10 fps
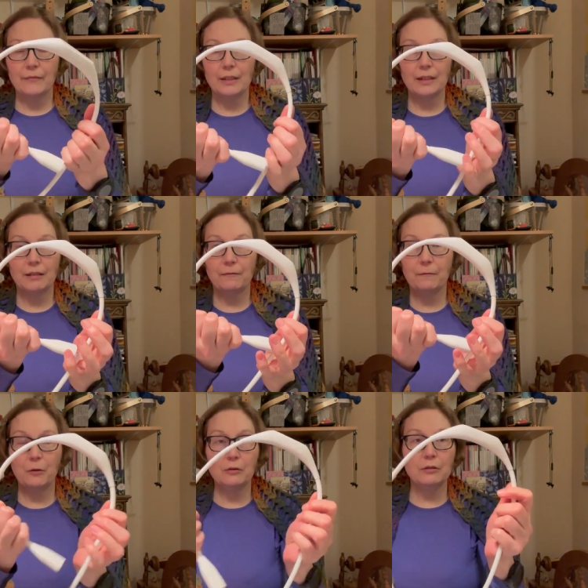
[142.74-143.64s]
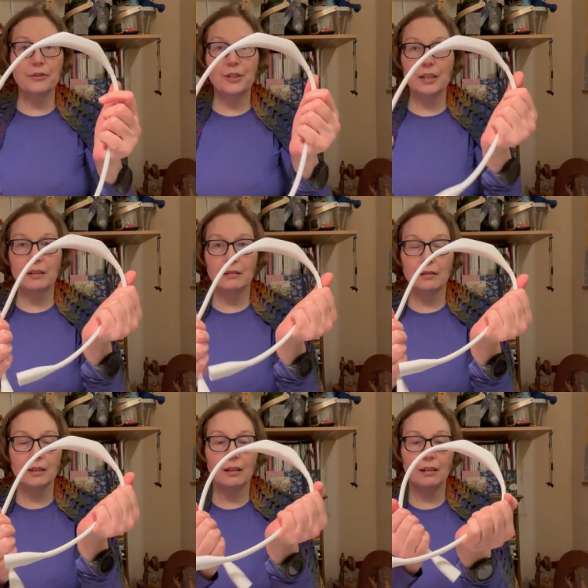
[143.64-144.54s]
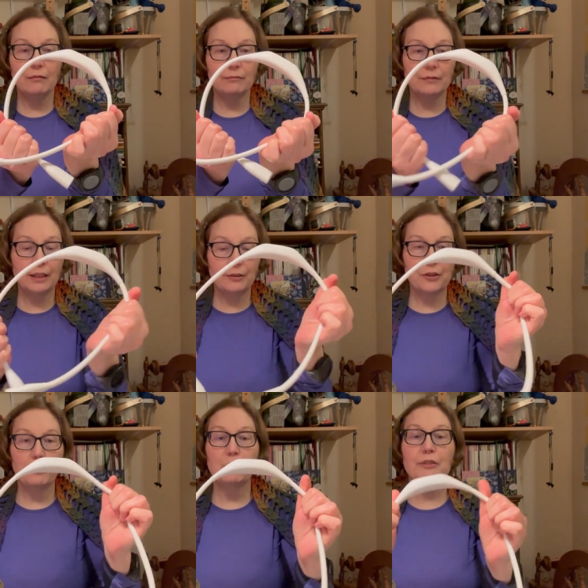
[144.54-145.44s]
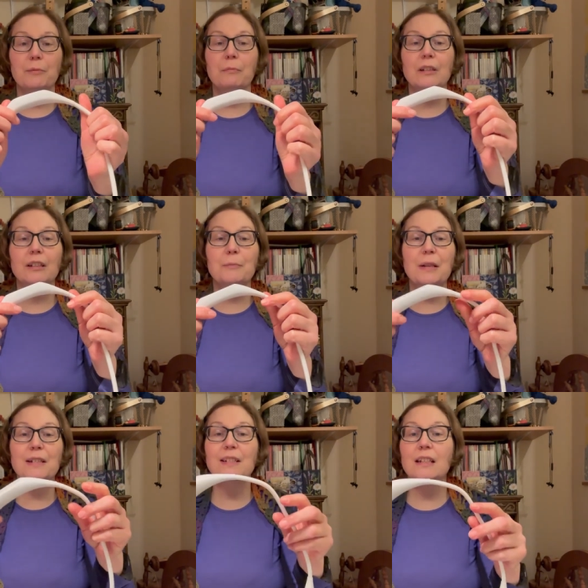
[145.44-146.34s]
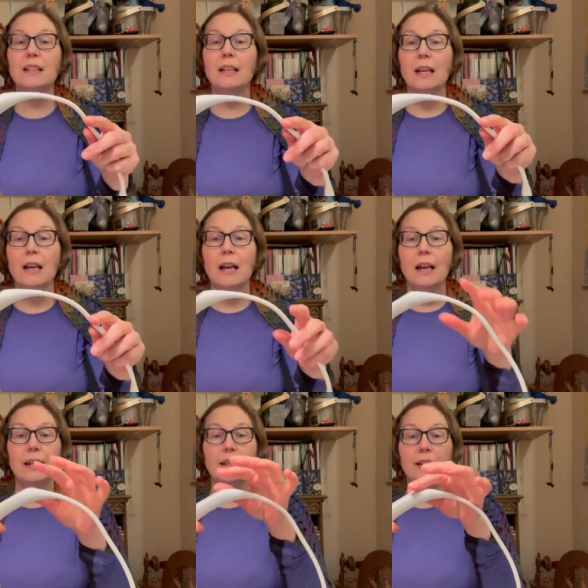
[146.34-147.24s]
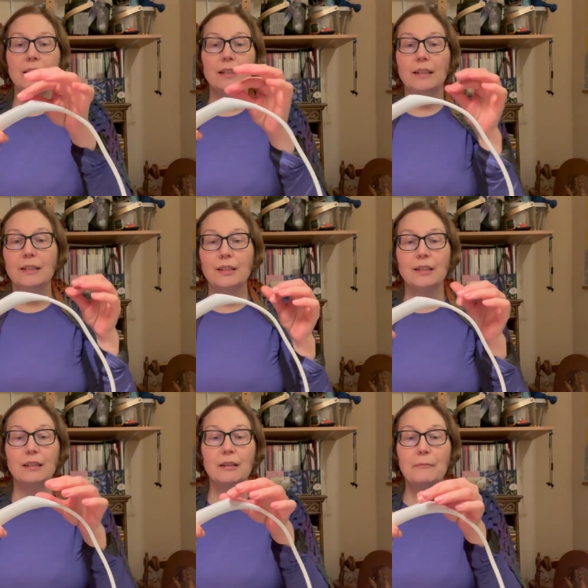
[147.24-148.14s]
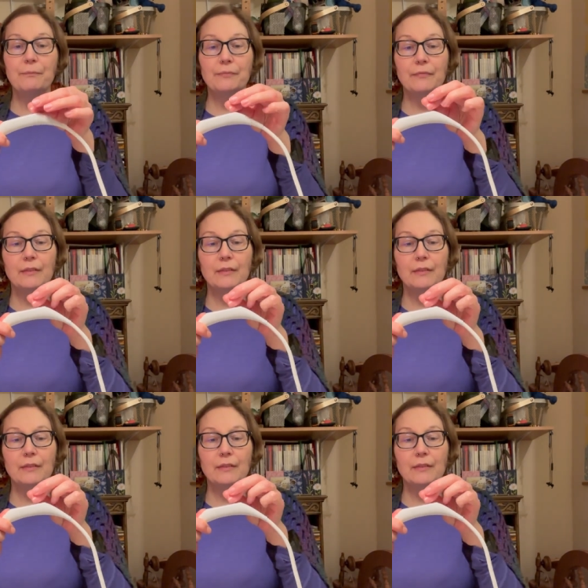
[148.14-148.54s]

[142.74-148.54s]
it folds into smaller space. Then it so